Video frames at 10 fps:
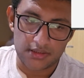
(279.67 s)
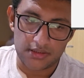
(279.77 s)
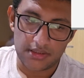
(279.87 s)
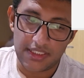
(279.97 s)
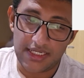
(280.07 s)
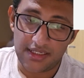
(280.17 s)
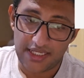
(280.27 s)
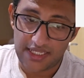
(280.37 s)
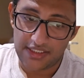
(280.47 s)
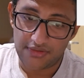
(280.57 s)
So then
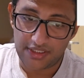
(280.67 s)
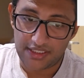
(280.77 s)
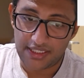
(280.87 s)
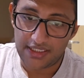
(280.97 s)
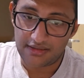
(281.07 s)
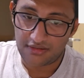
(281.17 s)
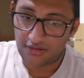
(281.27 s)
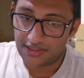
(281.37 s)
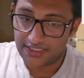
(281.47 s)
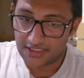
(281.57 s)
again, you can get
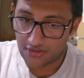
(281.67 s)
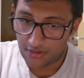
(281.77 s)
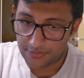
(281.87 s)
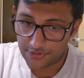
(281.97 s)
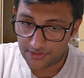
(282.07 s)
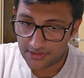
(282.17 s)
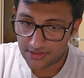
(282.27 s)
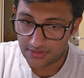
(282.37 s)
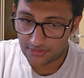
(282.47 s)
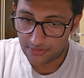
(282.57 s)
all these options.
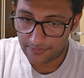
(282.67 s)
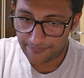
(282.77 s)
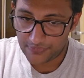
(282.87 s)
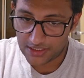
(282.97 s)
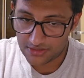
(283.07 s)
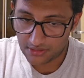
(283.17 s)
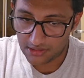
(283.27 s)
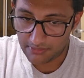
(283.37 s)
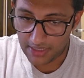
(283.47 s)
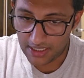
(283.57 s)
So as on
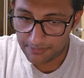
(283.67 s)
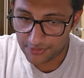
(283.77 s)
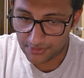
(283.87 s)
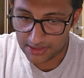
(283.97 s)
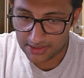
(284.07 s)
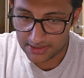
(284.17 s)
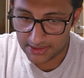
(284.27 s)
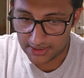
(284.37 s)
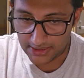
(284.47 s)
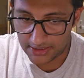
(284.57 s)
the map you can
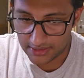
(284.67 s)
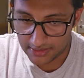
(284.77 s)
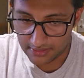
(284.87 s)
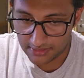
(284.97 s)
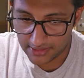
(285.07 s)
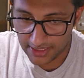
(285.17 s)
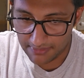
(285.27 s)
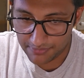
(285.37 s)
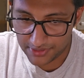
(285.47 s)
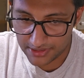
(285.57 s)
see,
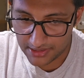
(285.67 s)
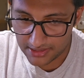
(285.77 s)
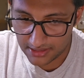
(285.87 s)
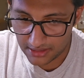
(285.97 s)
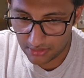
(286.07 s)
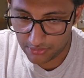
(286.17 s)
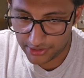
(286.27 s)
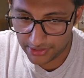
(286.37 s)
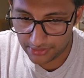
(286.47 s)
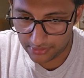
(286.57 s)
campus is around
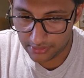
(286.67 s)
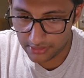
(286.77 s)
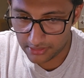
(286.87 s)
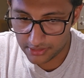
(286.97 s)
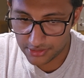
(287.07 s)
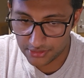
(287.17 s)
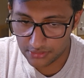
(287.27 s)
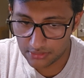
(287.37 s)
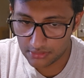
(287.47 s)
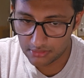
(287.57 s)
here.
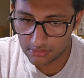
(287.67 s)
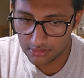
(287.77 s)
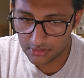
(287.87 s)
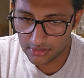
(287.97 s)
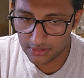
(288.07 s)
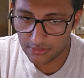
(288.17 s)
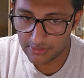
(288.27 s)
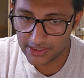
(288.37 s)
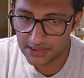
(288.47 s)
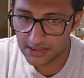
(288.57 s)
So
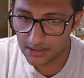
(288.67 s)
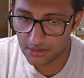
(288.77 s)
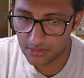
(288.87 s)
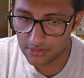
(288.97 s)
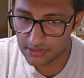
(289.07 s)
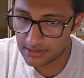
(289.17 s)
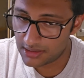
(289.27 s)
Queenstown,